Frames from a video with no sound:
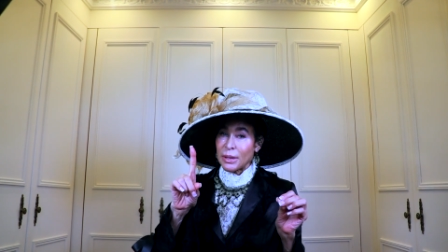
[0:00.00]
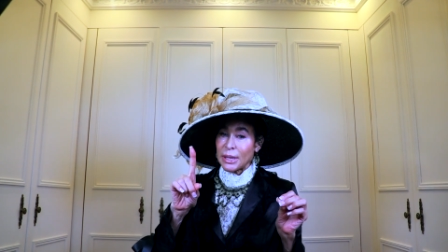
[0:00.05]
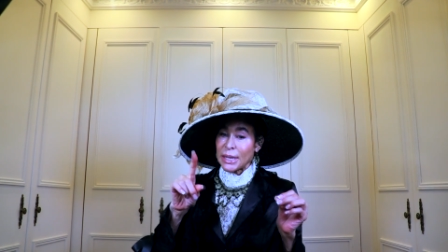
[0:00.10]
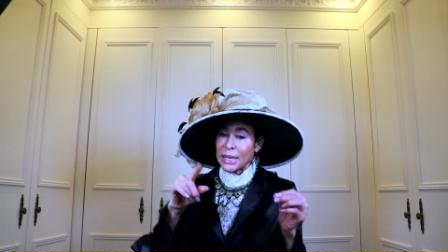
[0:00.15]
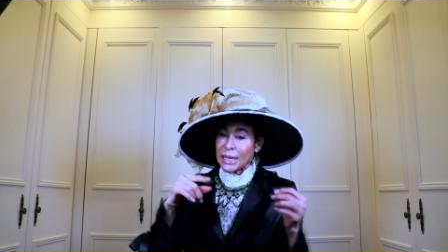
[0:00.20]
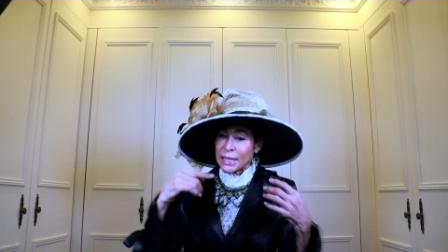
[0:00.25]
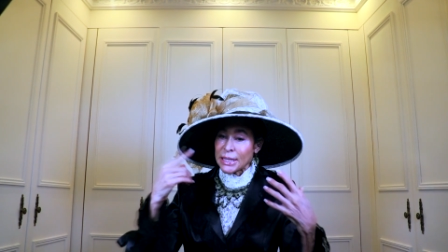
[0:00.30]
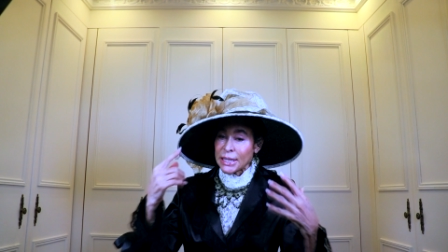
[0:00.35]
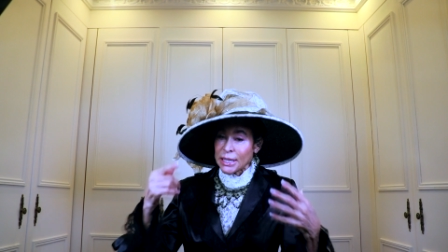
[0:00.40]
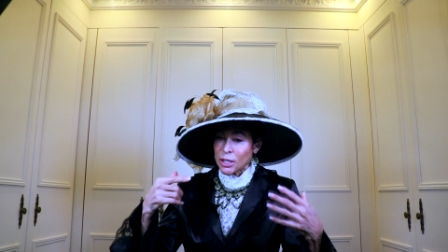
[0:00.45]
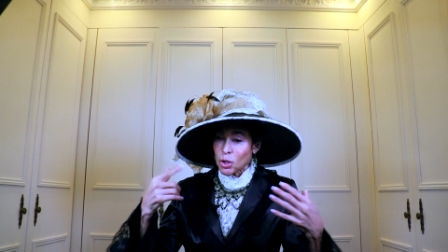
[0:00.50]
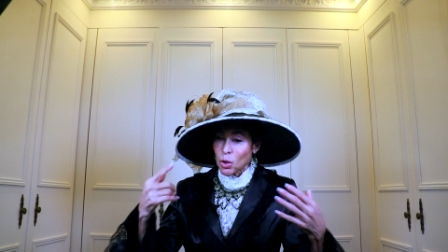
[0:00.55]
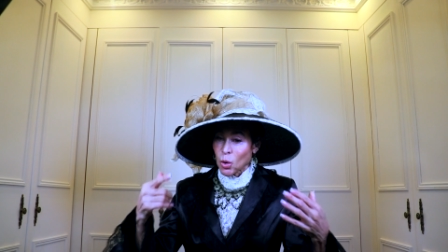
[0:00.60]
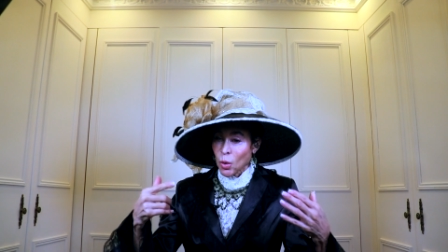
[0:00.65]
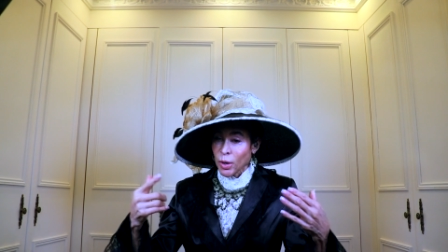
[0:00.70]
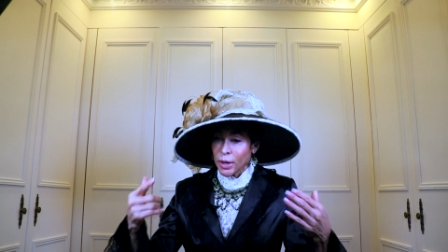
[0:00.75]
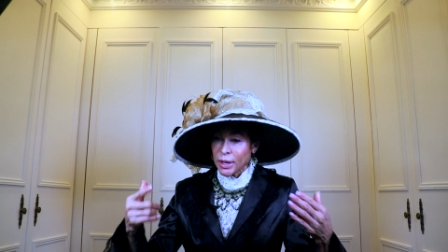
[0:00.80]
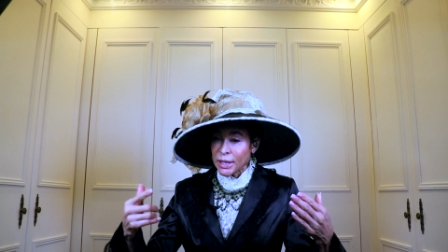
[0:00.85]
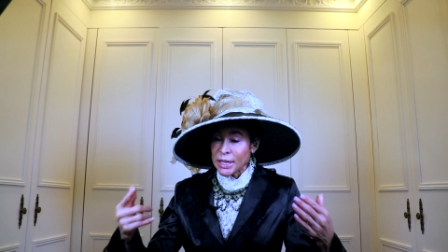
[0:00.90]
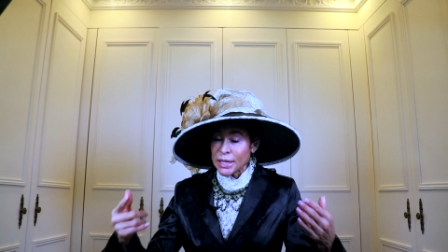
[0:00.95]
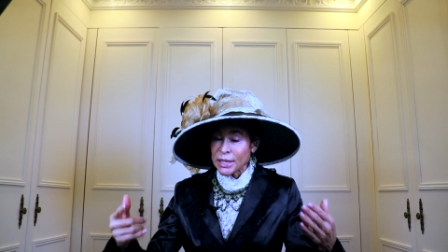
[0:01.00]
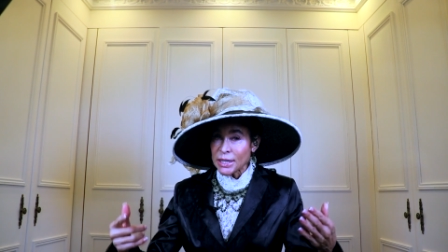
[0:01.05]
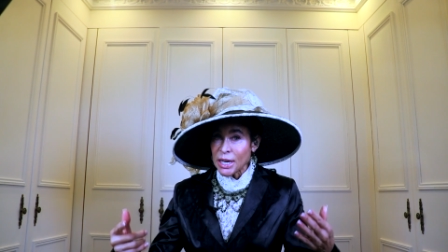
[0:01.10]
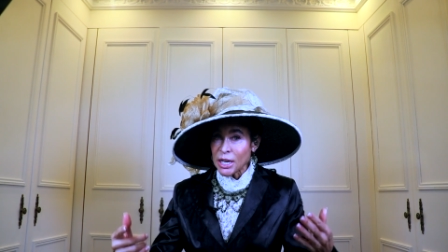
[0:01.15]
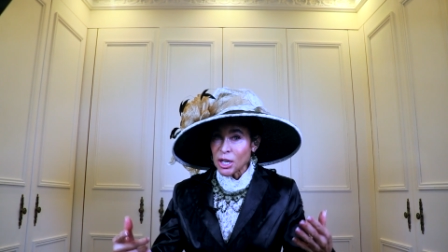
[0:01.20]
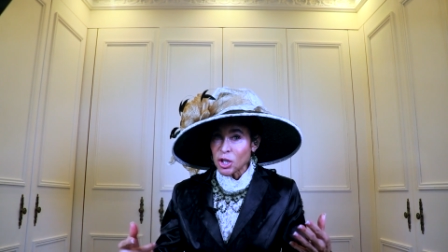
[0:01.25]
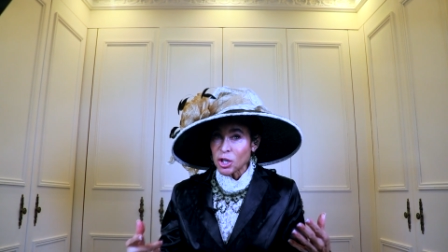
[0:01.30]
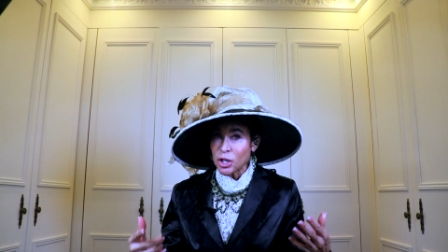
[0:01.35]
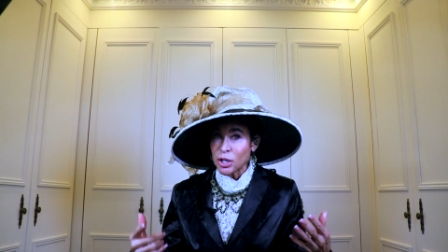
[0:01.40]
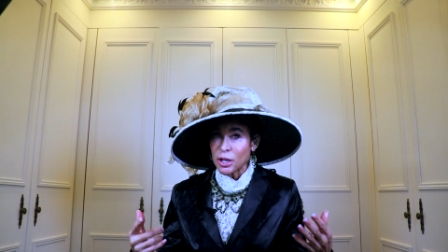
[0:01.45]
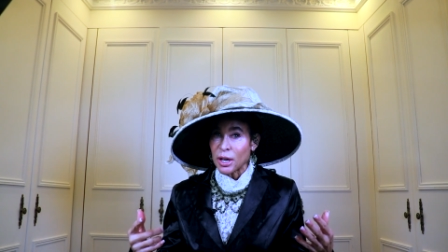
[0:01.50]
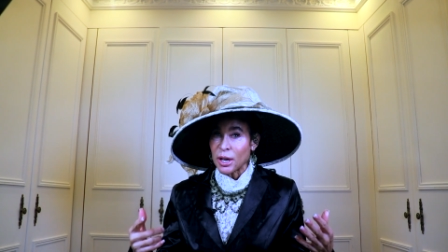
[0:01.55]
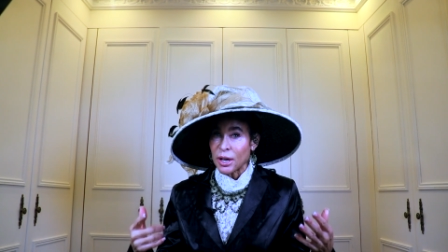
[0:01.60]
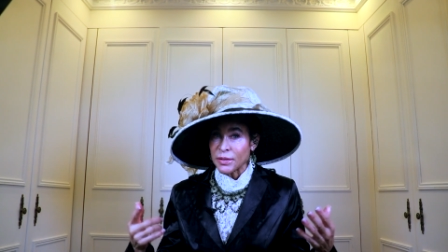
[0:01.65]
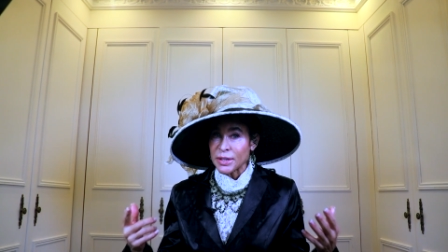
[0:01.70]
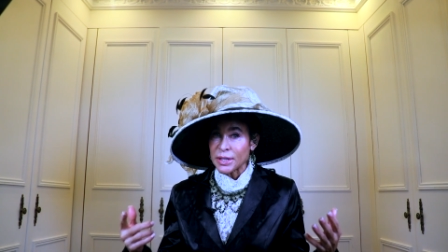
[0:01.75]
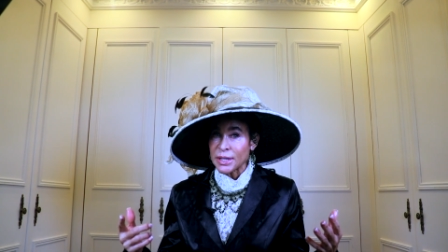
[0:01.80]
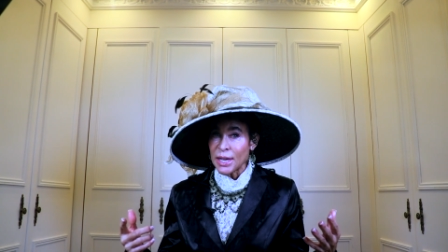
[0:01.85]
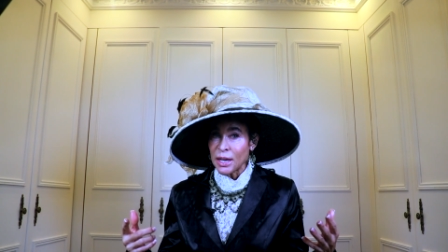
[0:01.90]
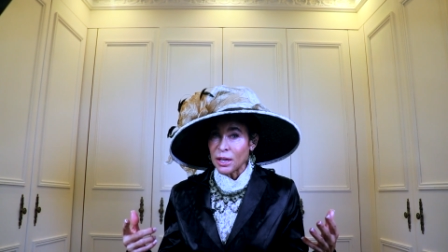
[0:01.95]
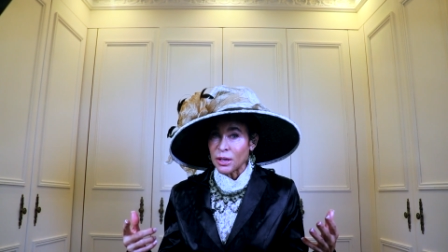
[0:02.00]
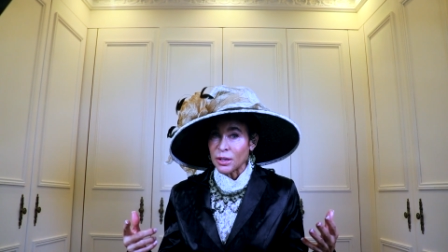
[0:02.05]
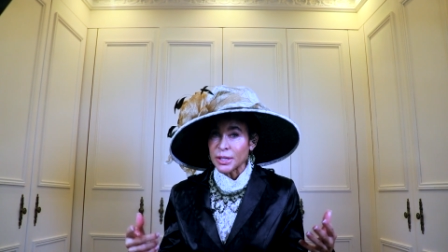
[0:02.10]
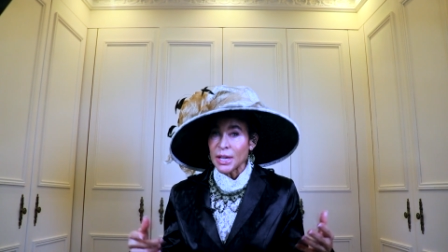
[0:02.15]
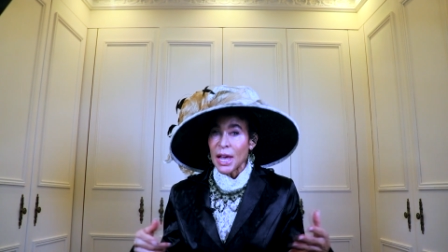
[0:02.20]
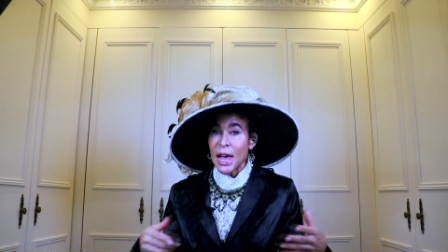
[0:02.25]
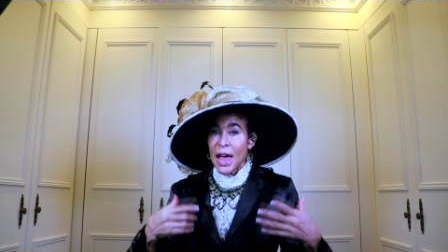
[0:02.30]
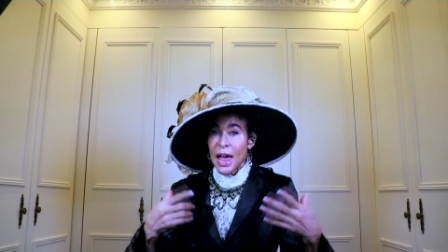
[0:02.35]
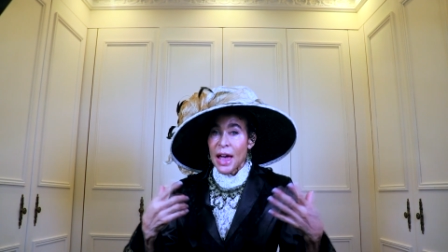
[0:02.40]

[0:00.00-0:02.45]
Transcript: in disorganization of cells.